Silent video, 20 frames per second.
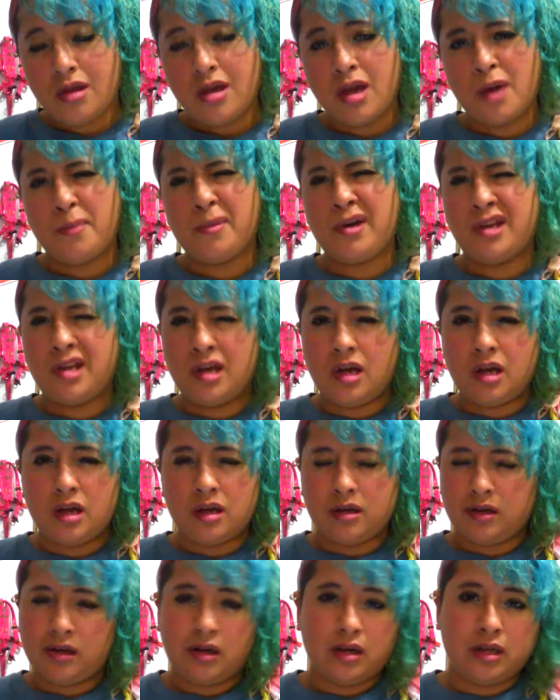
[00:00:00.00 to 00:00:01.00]
I'm gonna
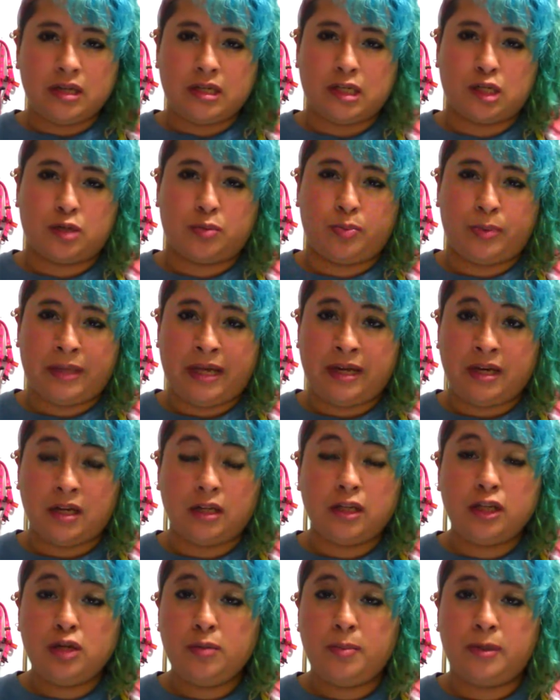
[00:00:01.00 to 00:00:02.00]
explain a
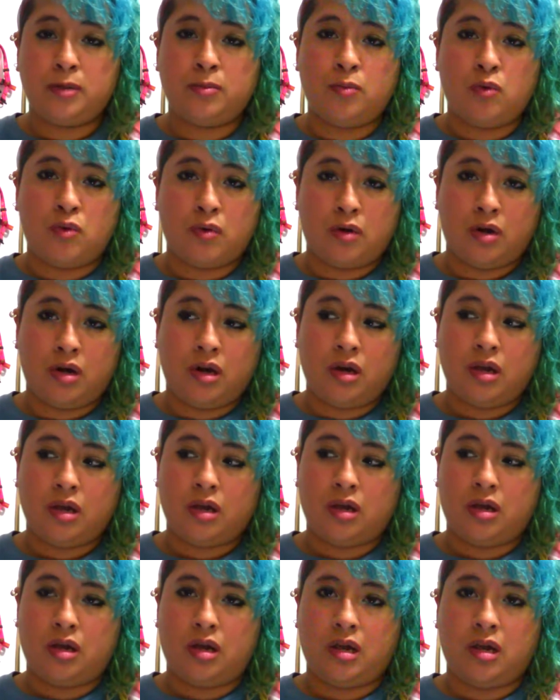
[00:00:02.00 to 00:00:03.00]
little bit more
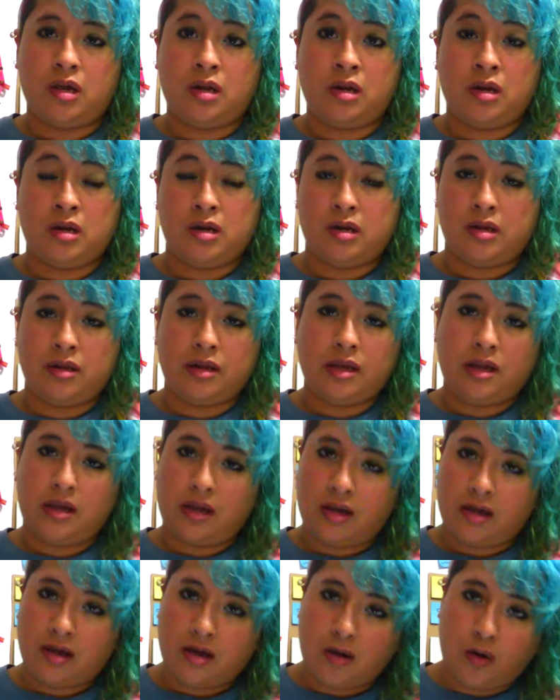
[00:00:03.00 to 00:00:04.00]
in
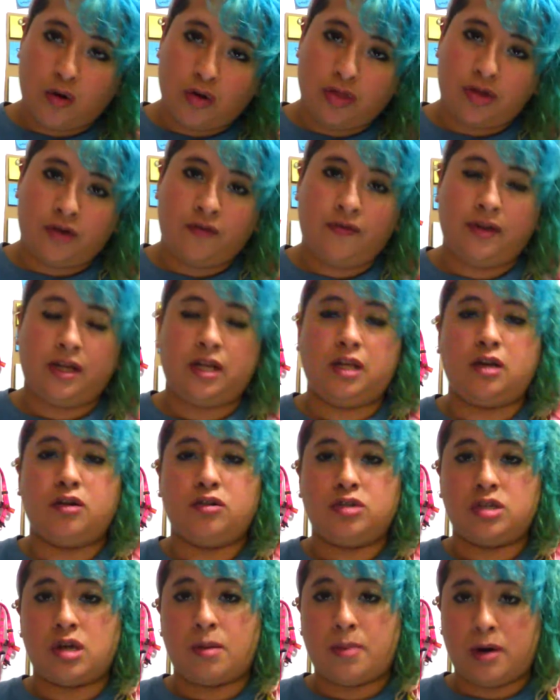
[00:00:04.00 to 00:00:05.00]
other
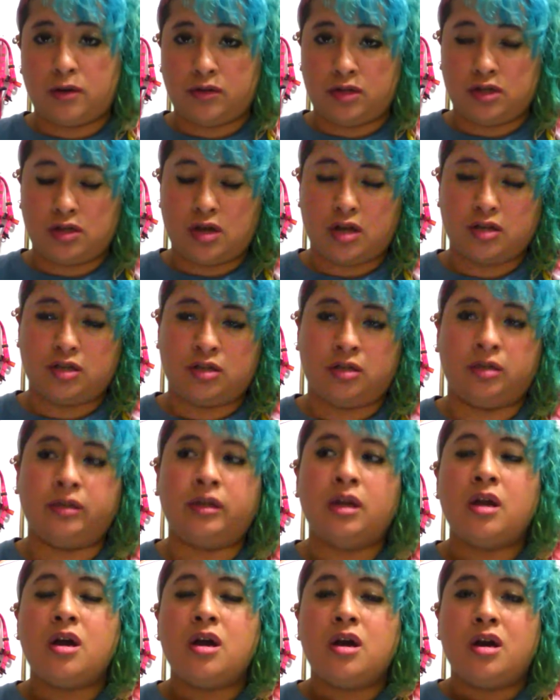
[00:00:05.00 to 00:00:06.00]
videos about testosterone,
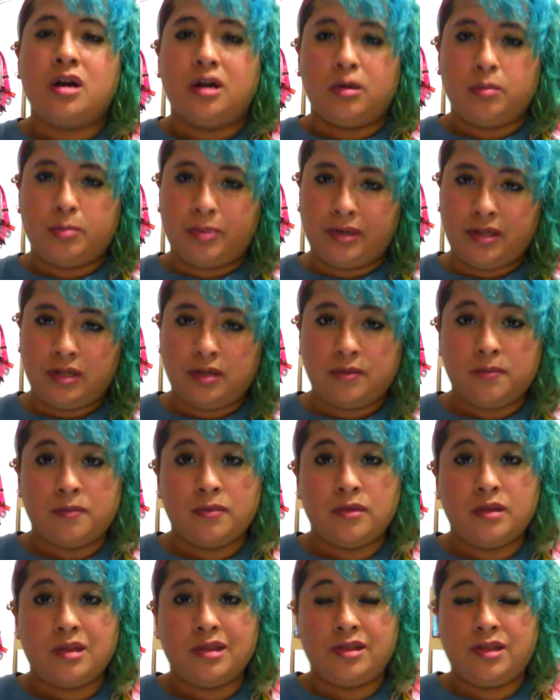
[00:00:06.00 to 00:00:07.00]
but
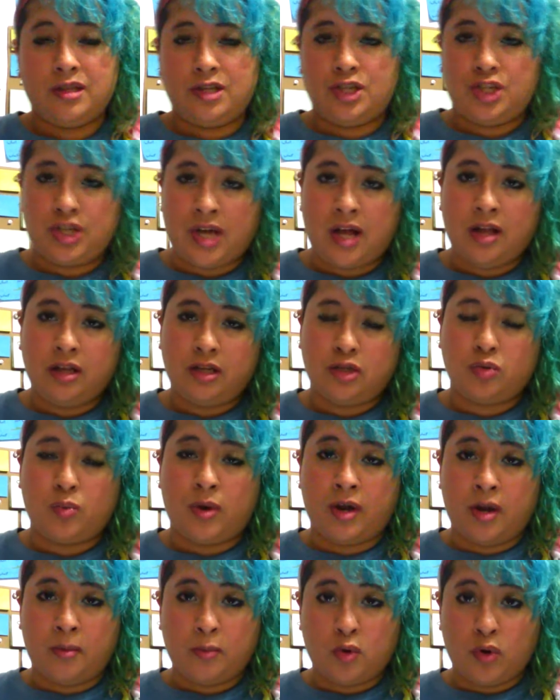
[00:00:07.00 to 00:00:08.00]
the gel is
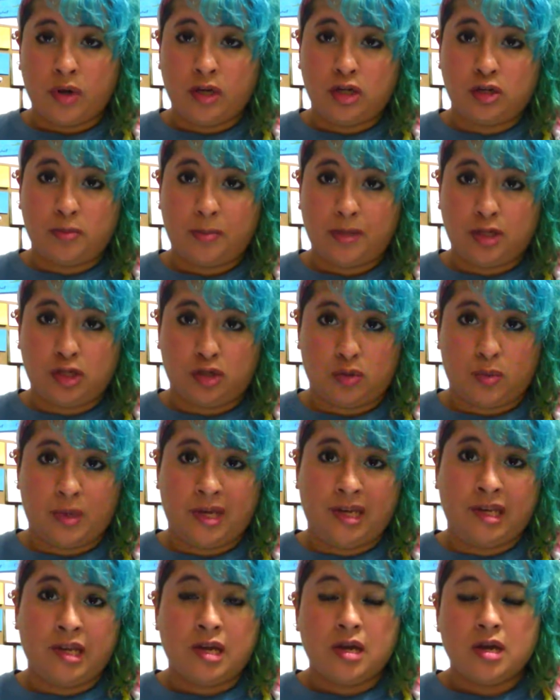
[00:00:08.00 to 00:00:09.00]
what I'm going to be
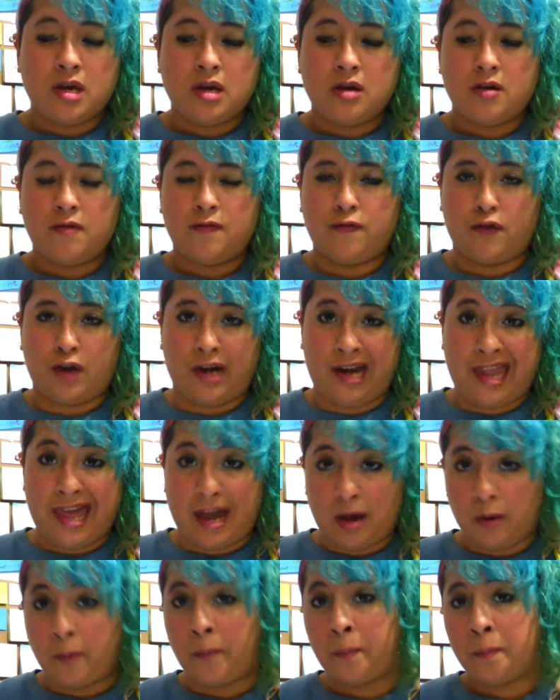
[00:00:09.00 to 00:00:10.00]
doing for
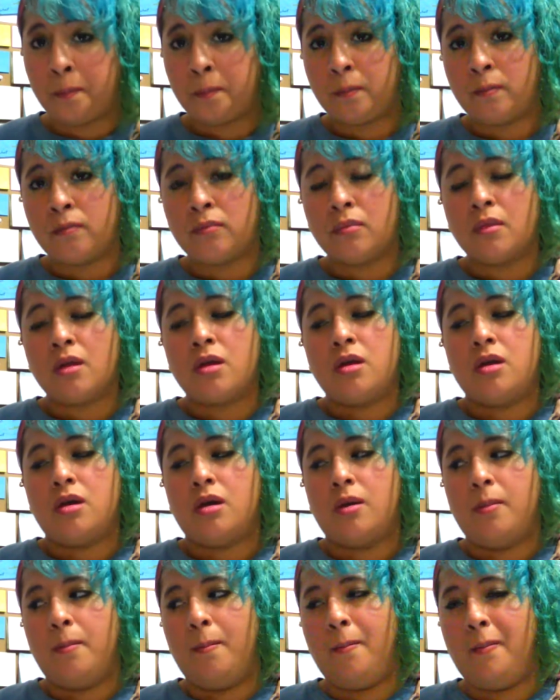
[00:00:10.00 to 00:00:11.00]
now.
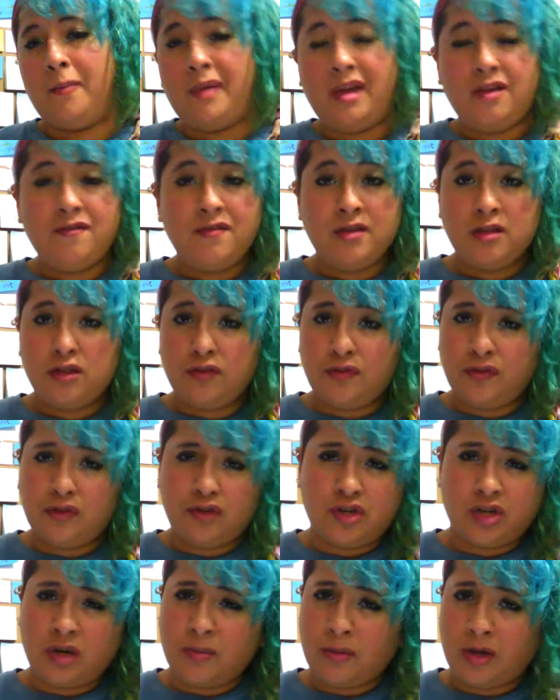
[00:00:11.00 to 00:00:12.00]
Maybe in the
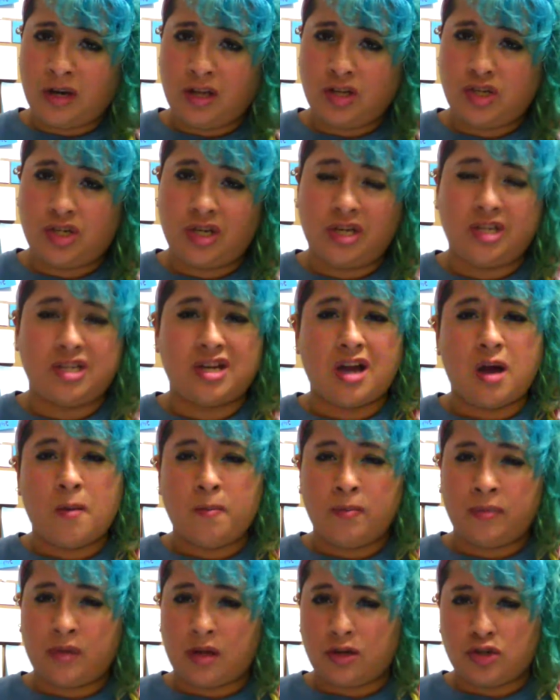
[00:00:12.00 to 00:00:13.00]
future I'm gonna change,
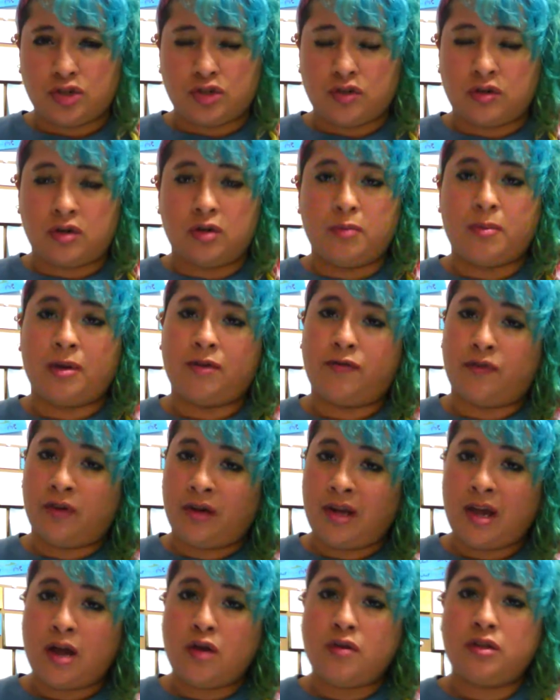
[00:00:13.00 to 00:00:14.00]
I'm not sure, but for
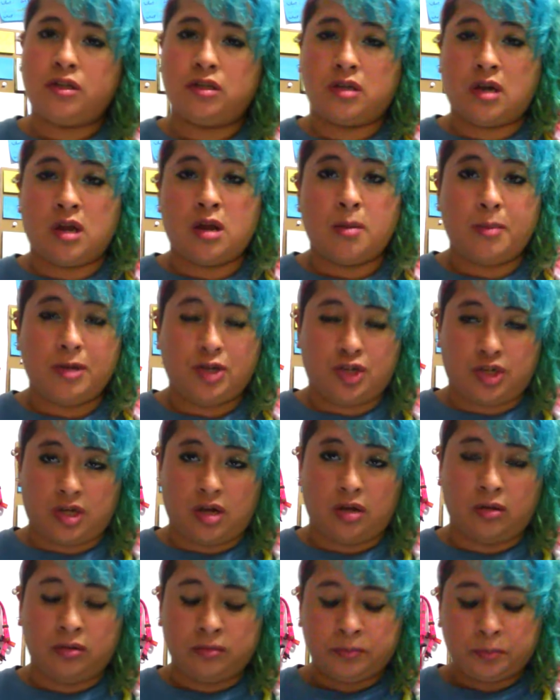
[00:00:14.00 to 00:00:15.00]
now it's gonna be
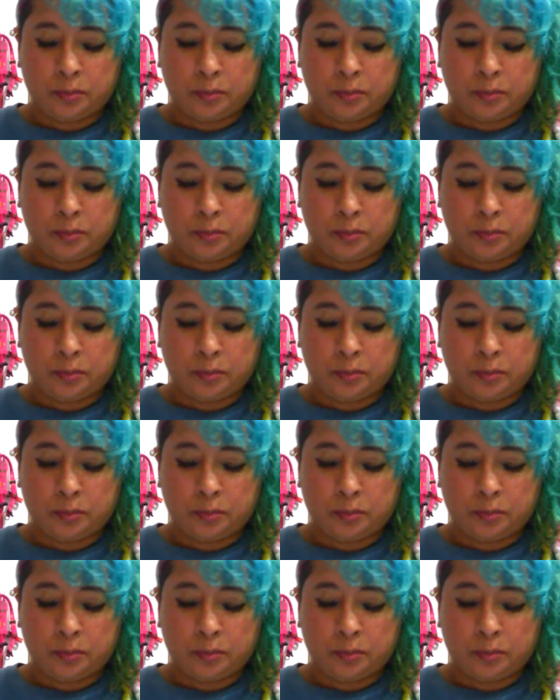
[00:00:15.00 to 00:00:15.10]
gel.